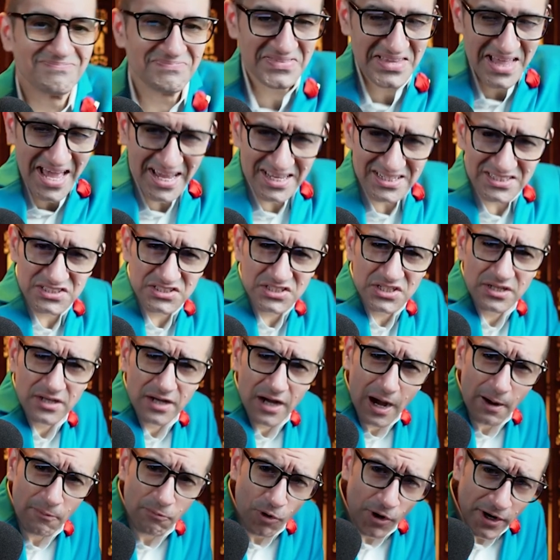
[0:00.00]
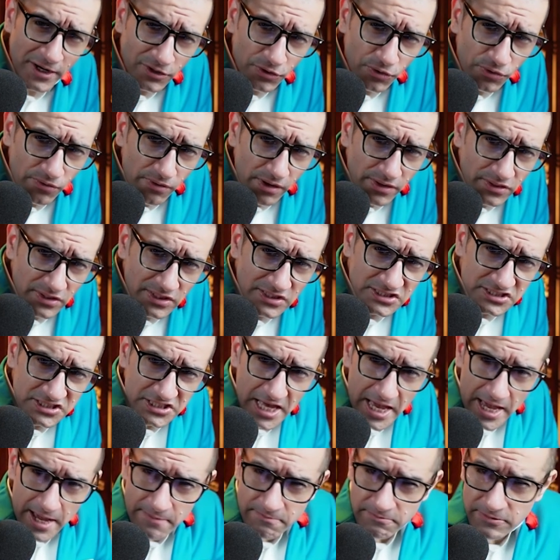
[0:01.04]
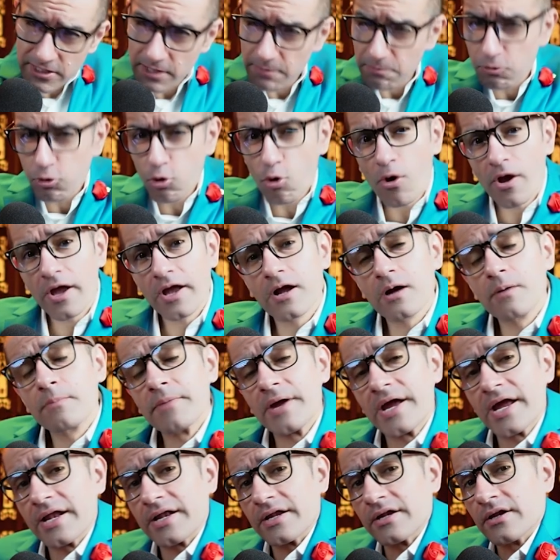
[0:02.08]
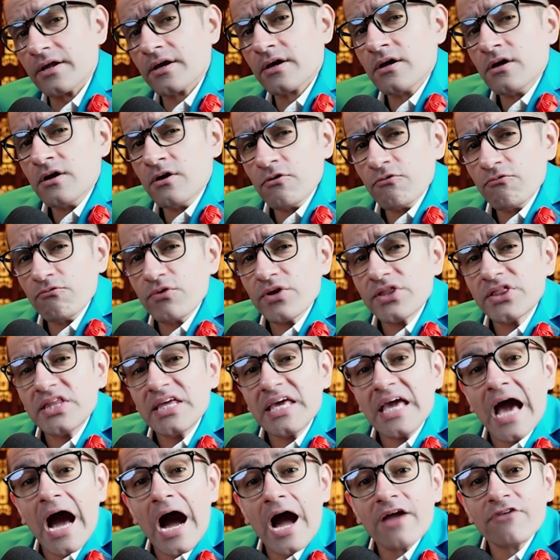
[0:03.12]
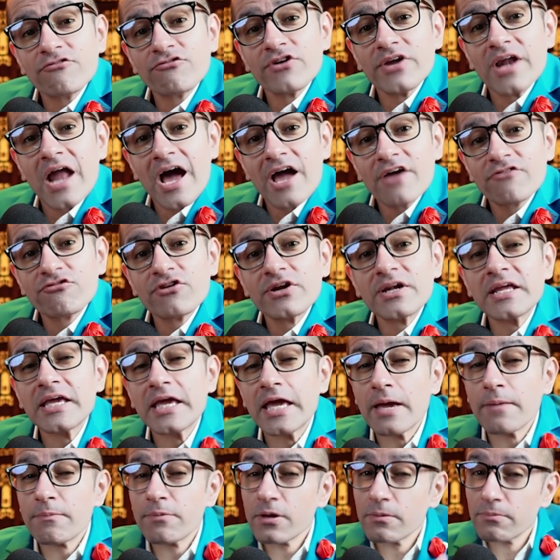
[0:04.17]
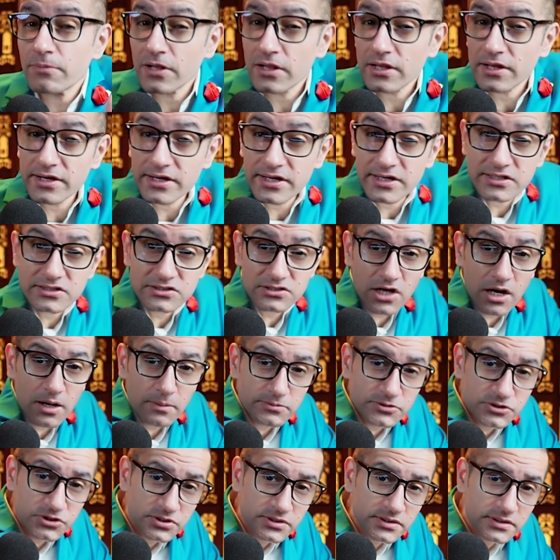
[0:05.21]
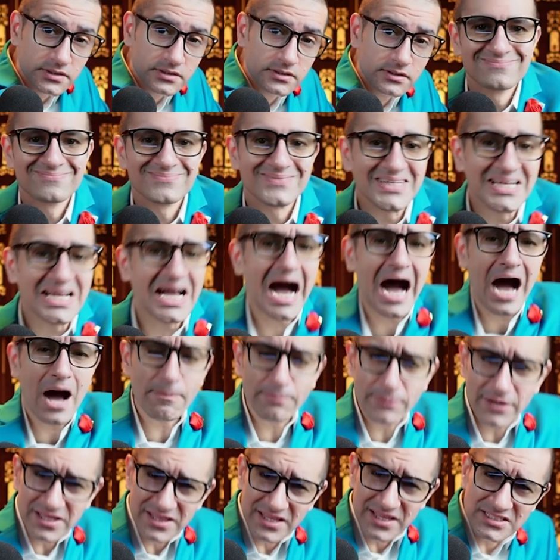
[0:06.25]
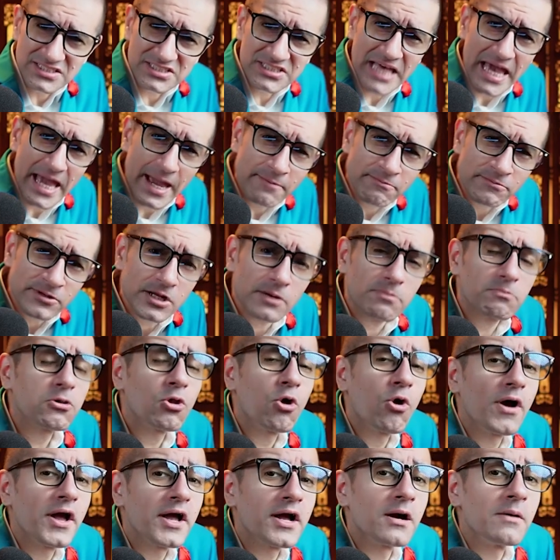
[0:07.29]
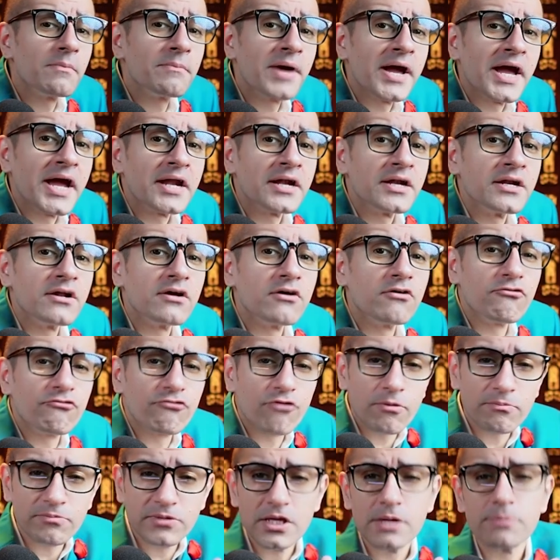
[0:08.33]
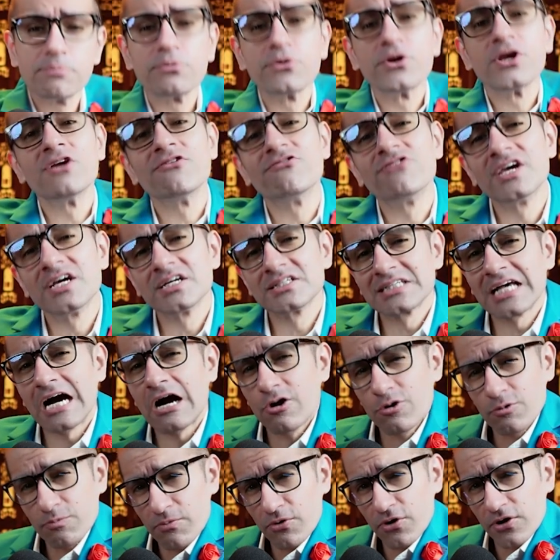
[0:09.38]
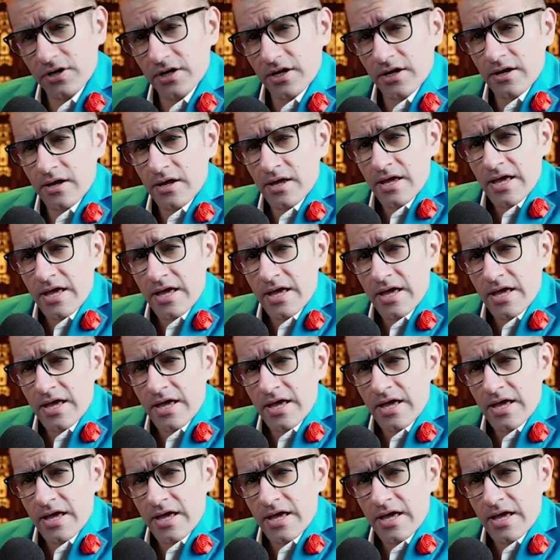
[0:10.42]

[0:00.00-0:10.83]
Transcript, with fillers: Next, I'm going to run the SAM deploy command with the hyphen hyphen capabilities option. Copy the SAM deploy command from the previous output